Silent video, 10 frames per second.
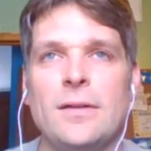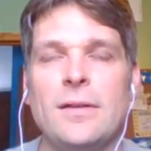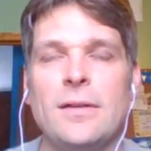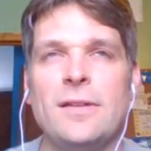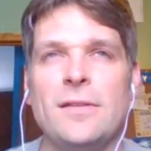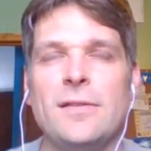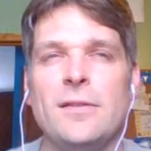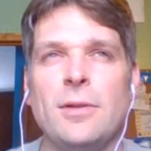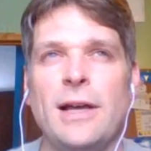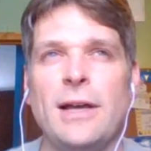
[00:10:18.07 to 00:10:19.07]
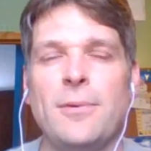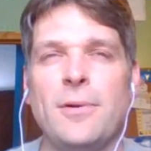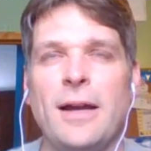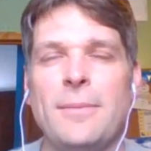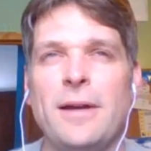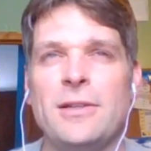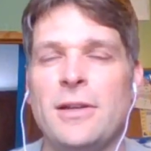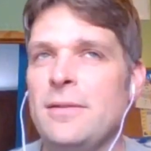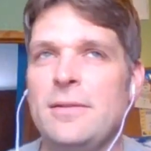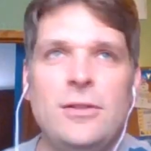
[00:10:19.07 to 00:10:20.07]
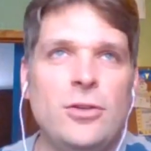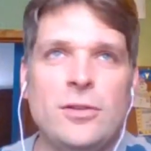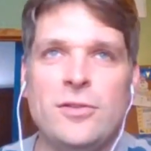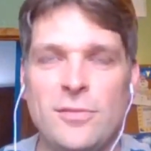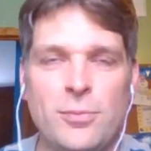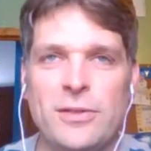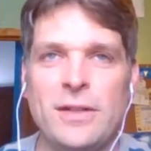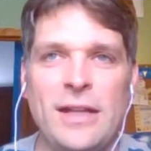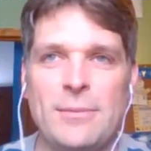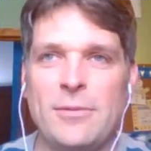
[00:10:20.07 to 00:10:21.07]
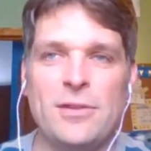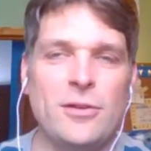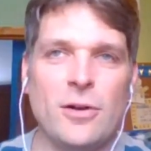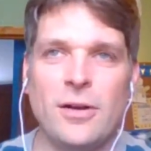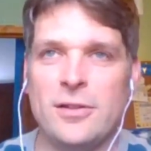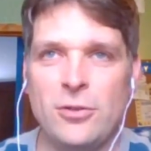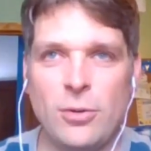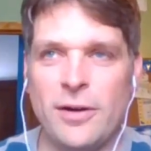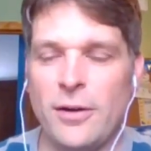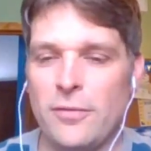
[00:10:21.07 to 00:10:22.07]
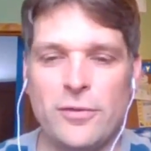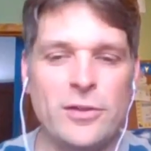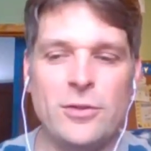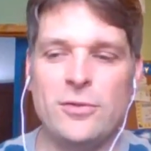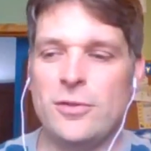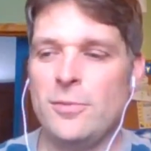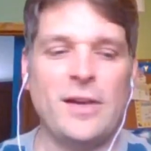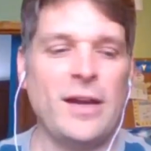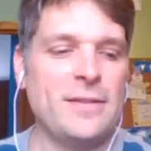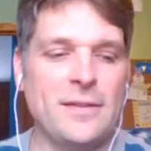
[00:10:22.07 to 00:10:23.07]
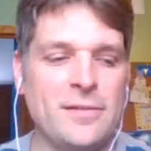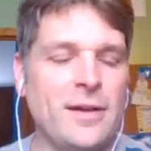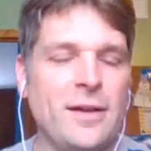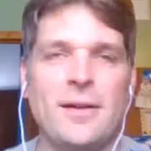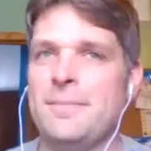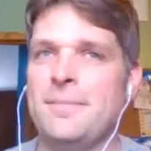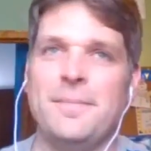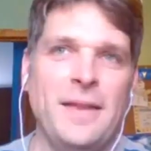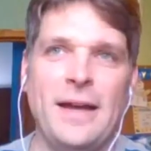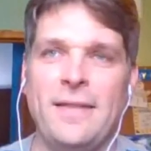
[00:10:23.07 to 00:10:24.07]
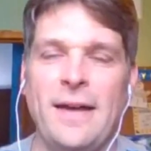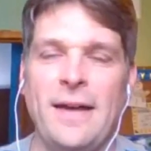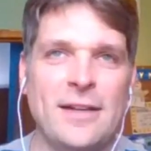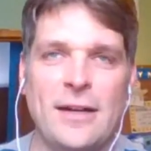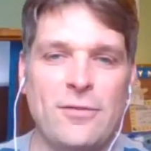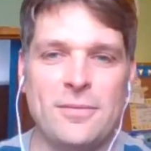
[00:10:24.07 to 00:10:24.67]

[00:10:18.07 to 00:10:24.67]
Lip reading: let's see, is it in Blackboard? I'm not, you can just put the name of the URL for the YouTube site that's there. That's kind of